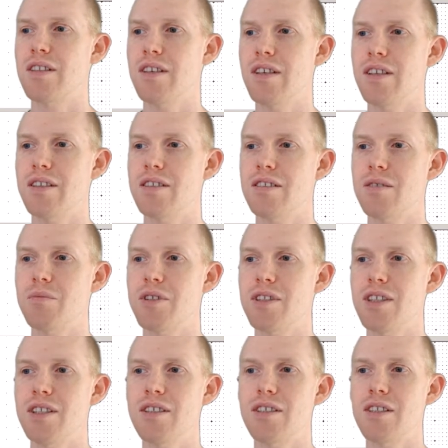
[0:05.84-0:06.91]
a
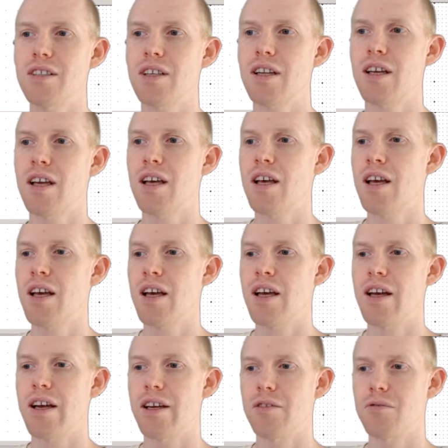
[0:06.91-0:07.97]
simulation.
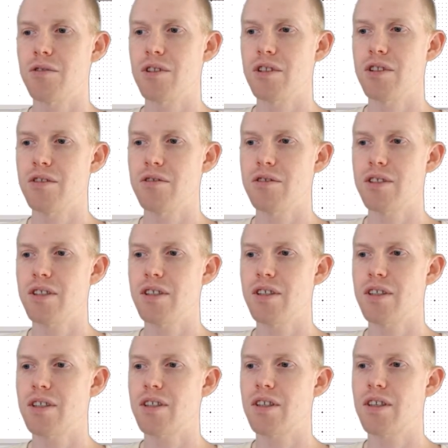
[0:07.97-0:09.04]
And we're
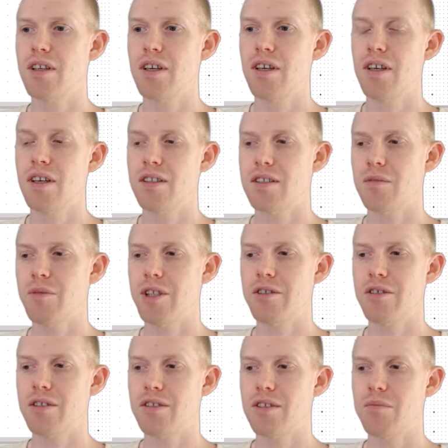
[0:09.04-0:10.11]
using
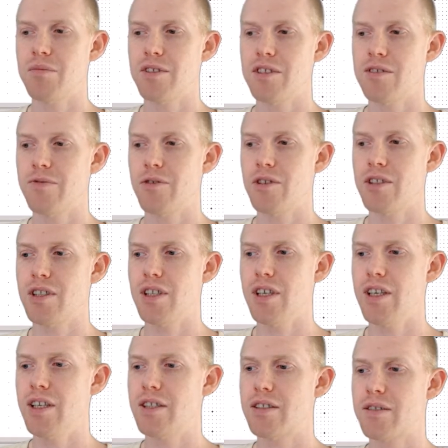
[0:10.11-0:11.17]
SIMetrix SIMPLIS version
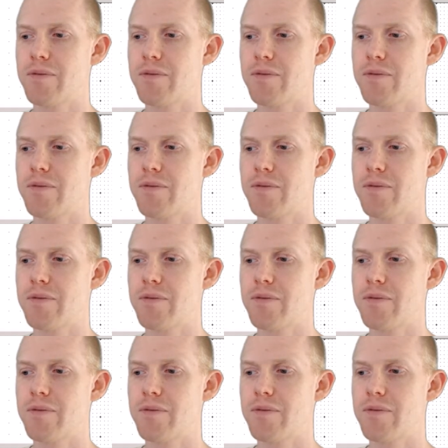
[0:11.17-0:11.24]
8